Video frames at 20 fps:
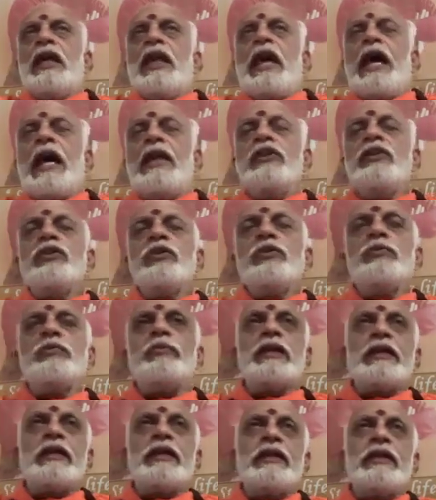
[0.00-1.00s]
and you
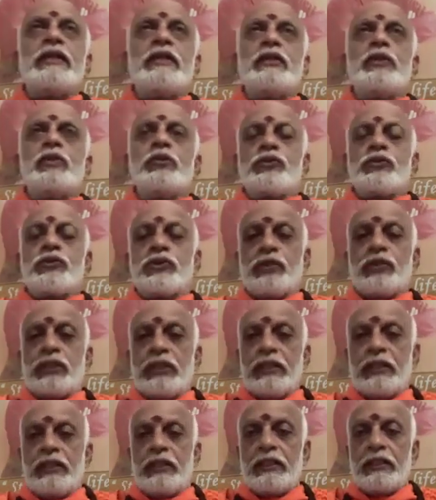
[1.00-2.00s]
begin to
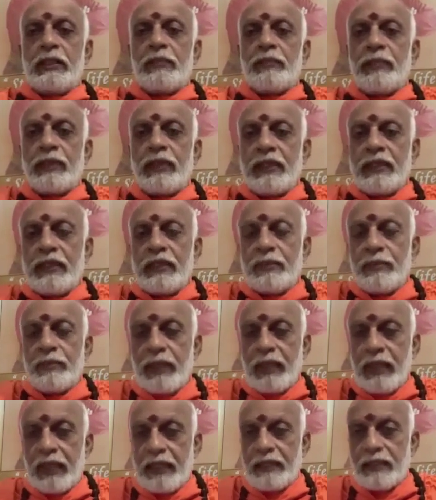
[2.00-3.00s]
see the meaning
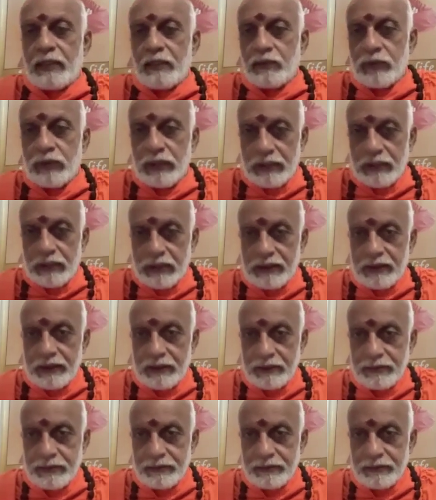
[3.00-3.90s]
behind the words.